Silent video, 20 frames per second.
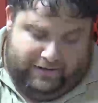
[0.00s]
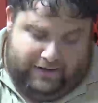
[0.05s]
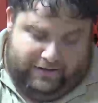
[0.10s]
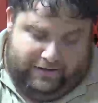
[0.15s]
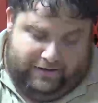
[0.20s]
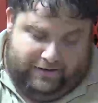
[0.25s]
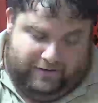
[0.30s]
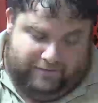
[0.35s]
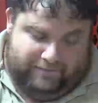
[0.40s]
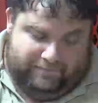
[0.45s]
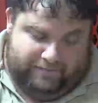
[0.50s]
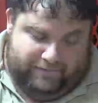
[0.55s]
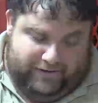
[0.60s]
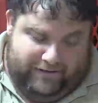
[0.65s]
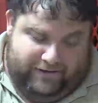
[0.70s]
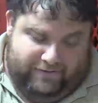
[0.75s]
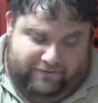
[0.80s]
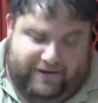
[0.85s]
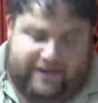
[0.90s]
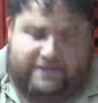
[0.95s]

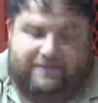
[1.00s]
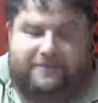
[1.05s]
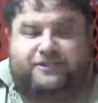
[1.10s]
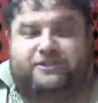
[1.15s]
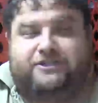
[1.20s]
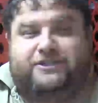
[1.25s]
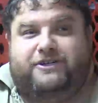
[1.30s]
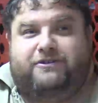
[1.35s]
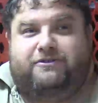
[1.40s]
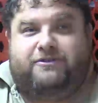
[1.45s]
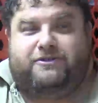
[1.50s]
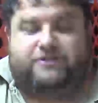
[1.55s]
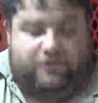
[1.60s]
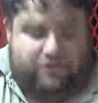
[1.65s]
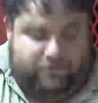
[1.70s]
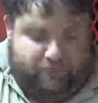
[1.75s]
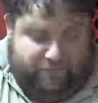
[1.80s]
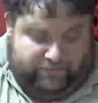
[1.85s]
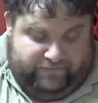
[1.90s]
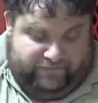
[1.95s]
Erath this year is
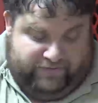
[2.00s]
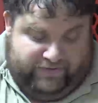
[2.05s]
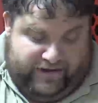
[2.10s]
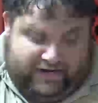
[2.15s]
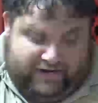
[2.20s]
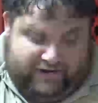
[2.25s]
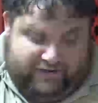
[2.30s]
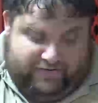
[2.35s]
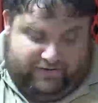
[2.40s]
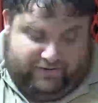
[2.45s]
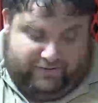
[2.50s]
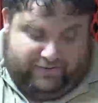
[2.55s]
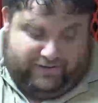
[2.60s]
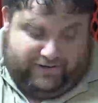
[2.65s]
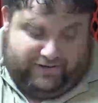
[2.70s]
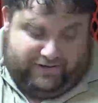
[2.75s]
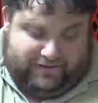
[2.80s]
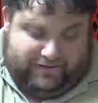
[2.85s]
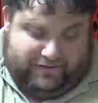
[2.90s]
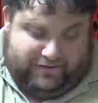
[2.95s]
0-5 coming
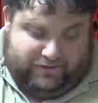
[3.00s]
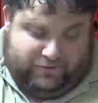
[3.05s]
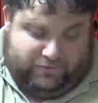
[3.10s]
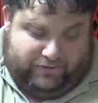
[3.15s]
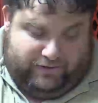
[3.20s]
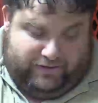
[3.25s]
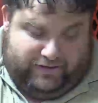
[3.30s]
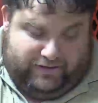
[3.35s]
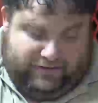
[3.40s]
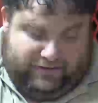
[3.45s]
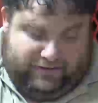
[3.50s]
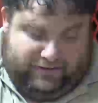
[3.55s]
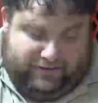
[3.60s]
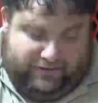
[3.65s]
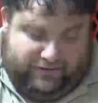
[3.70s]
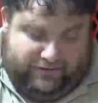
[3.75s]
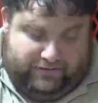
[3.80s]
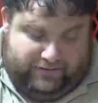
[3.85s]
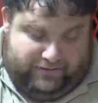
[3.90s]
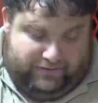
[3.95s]
into this week,
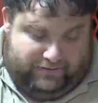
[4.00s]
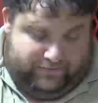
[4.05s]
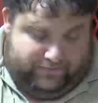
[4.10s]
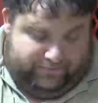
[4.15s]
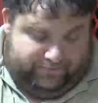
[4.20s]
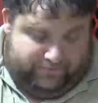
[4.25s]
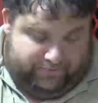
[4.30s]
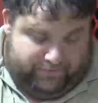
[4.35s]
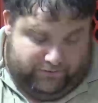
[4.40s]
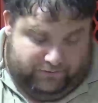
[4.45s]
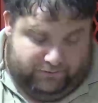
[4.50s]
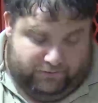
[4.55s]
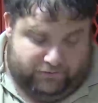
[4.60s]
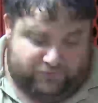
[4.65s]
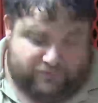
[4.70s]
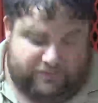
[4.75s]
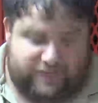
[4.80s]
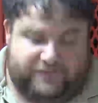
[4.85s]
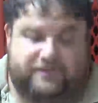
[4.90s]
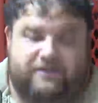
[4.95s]
most
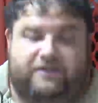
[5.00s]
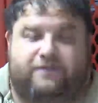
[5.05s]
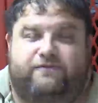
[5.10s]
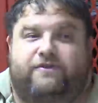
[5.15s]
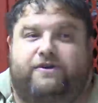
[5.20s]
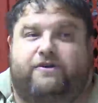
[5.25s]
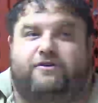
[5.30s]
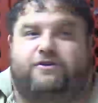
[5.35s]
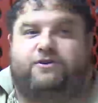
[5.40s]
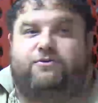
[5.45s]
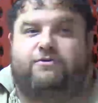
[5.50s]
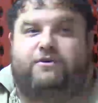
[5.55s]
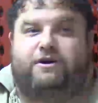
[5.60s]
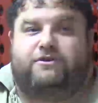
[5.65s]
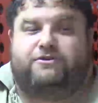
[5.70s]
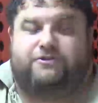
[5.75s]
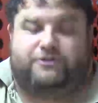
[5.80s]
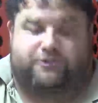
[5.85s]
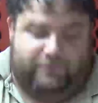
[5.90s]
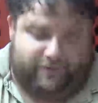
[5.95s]
recently falling to
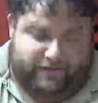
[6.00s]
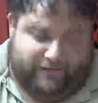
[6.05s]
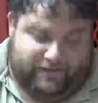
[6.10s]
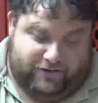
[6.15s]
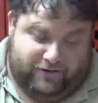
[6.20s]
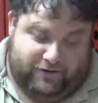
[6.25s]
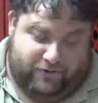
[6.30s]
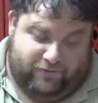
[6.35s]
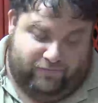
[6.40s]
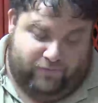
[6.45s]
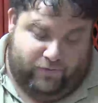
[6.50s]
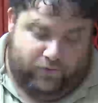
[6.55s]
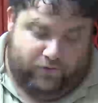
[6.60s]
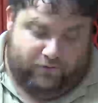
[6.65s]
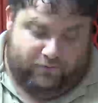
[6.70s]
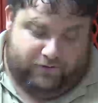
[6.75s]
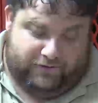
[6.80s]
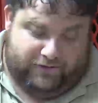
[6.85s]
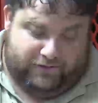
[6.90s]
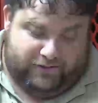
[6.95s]
Welsh a week ago,
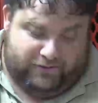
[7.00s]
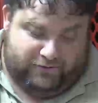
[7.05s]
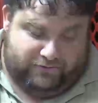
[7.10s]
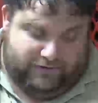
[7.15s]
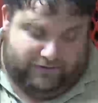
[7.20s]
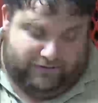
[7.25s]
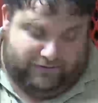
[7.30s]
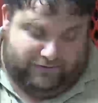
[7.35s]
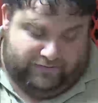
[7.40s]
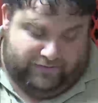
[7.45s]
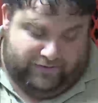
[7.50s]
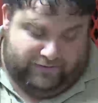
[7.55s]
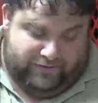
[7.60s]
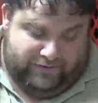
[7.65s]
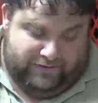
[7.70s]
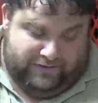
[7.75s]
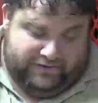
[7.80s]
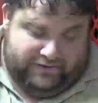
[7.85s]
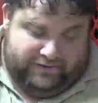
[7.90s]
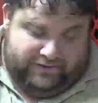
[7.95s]
41-12.
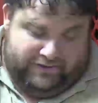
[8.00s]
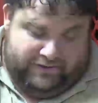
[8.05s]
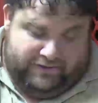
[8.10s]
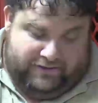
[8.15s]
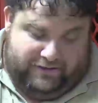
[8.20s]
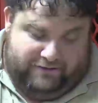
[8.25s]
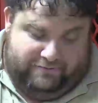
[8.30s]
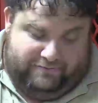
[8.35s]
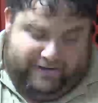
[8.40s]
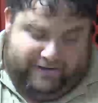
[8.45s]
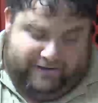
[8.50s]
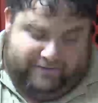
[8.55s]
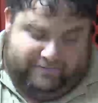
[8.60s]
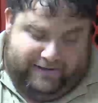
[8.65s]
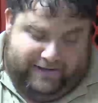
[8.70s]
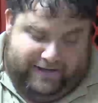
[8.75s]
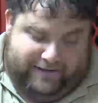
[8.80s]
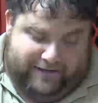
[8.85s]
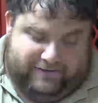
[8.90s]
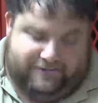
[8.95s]
The
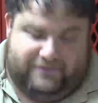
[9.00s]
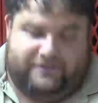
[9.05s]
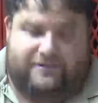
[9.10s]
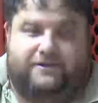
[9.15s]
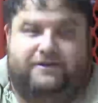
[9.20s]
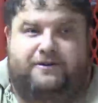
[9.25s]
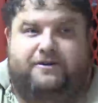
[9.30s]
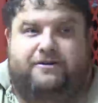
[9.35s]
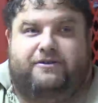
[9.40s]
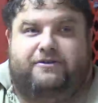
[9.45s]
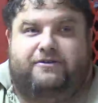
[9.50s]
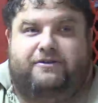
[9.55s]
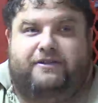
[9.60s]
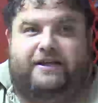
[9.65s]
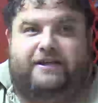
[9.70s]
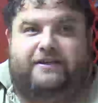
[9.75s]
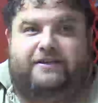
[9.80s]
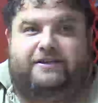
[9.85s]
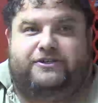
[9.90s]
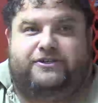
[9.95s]
Bobcats are
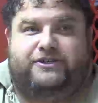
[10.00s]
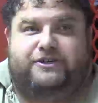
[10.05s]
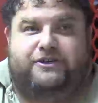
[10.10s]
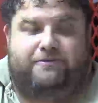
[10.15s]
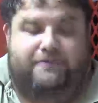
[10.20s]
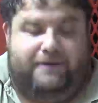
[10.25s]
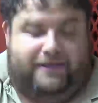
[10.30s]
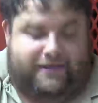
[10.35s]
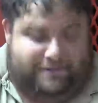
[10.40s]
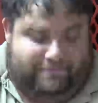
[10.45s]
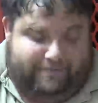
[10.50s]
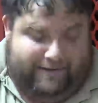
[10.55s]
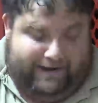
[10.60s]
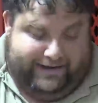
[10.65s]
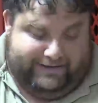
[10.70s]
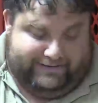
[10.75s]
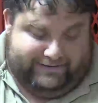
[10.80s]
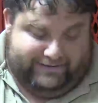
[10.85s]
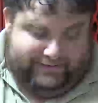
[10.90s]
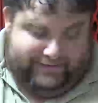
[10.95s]
led this year by their
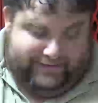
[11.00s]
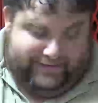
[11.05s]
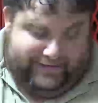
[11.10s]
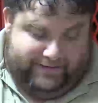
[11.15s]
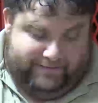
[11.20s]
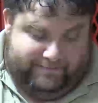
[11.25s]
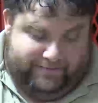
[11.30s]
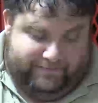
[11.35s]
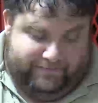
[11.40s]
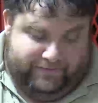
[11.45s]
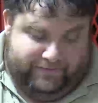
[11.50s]
passing game.